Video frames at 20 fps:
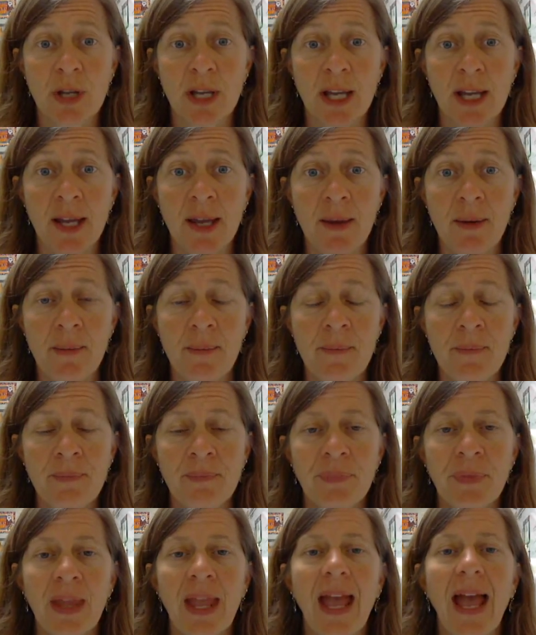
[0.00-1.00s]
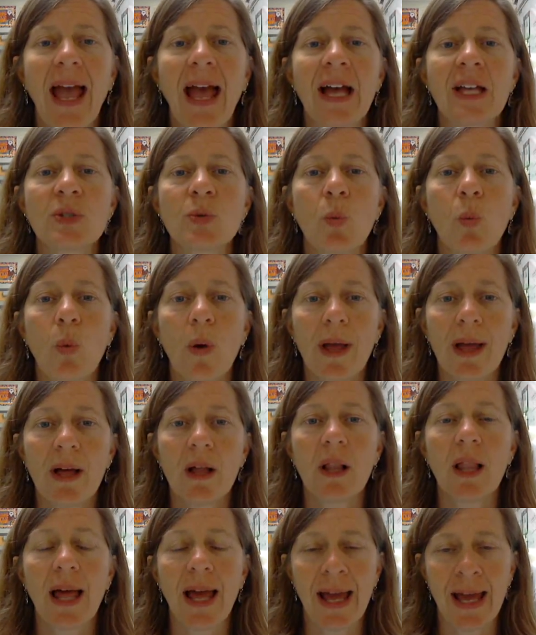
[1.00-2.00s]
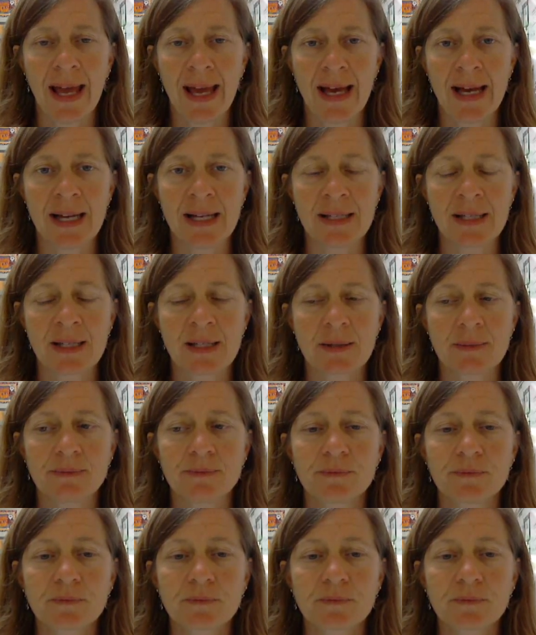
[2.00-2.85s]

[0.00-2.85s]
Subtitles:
key as well as